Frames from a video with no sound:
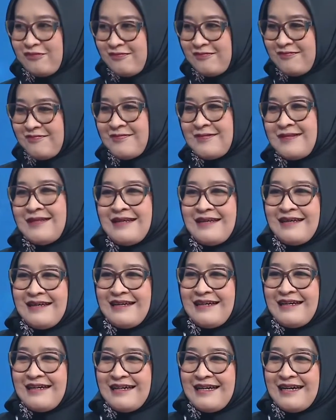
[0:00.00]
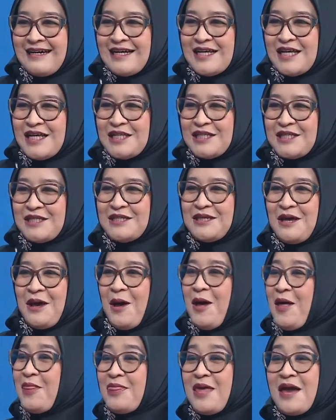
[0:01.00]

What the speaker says: Right. Mm. So there is no way